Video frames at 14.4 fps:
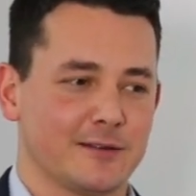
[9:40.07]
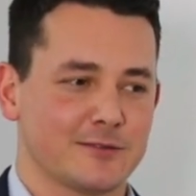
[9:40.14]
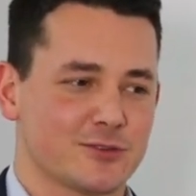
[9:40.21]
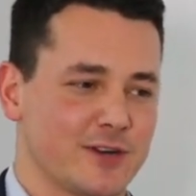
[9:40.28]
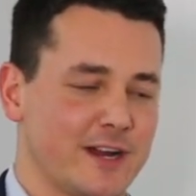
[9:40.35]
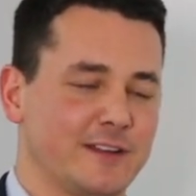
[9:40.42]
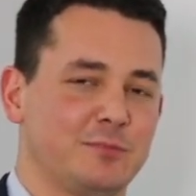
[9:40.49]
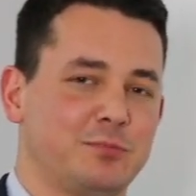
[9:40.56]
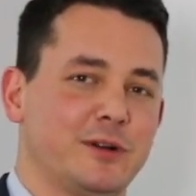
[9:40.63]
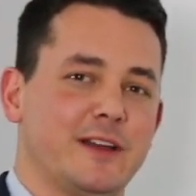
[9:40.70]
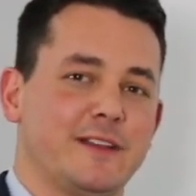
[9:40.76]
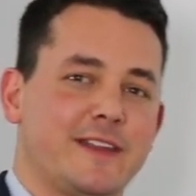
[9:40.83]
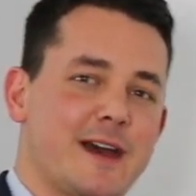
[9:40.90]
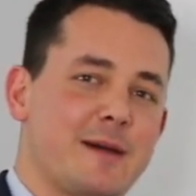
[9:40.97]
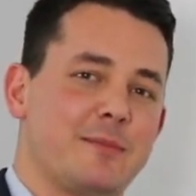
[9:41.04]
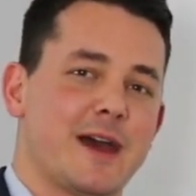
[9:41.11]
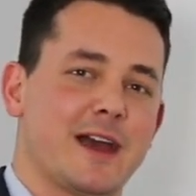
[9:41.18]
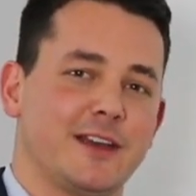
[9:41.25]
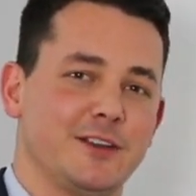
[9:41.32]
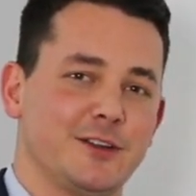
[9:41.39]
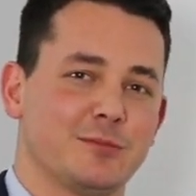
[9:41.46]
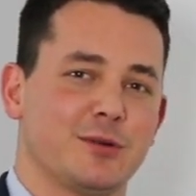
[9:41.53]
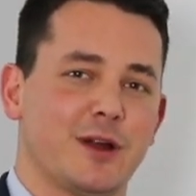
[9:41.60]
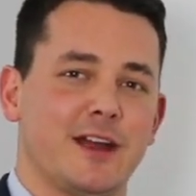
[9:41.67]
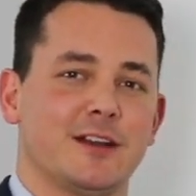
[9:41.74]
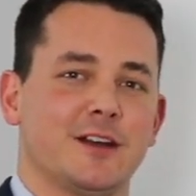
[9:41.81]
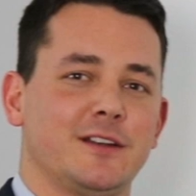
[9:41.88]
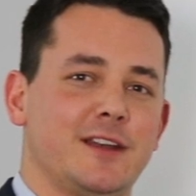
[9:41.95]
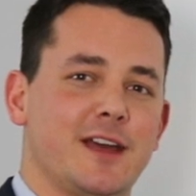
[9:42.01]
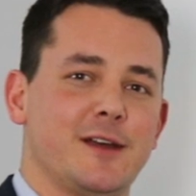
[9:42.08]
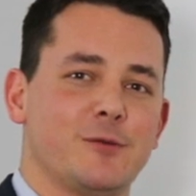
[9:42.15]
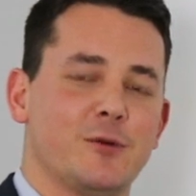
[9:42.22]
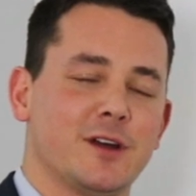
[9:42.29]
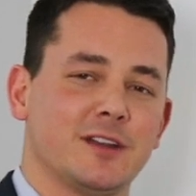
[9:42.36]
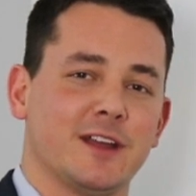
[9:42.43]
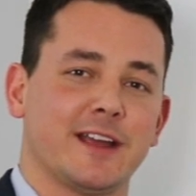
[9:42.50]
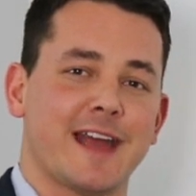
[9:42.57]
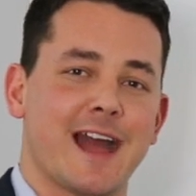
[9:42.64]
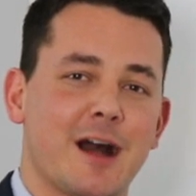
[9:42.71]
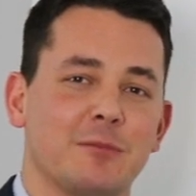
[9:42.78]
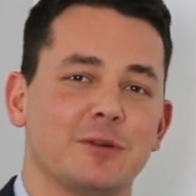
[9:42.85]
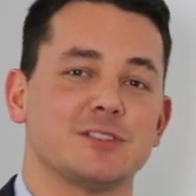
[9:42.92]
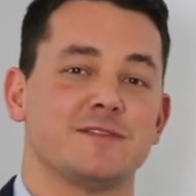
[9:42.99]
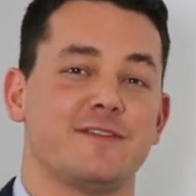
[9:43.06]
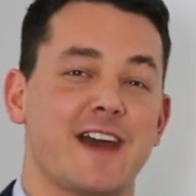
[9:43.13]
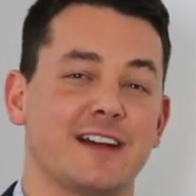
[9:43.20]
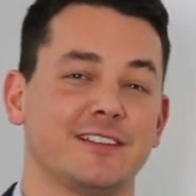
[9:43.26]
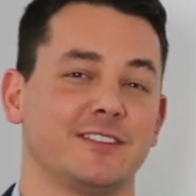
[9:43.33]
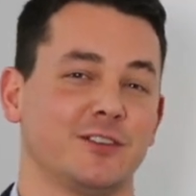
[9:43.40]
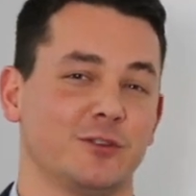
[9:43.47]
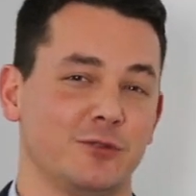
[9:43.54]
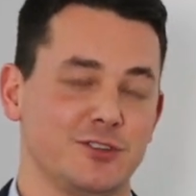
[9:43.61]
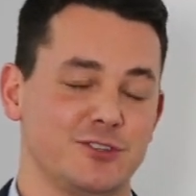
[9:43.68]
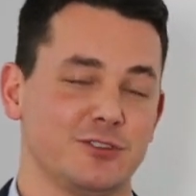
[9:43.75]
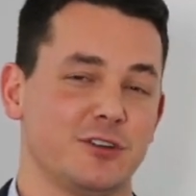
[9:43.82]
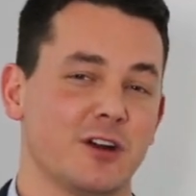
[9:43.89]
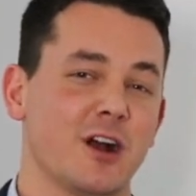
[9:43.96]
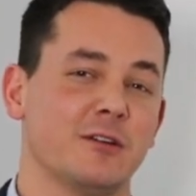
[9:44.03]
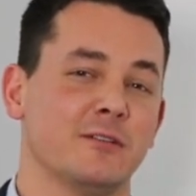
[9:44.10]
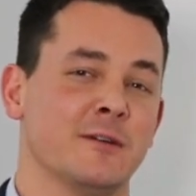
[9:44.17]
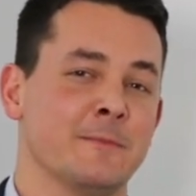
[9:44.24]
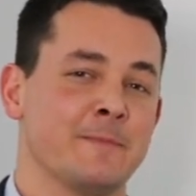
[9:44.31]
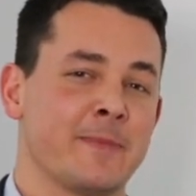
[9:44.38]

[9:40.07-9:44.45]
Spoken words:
transplant that back in your brain on day one, how much faster would you grow?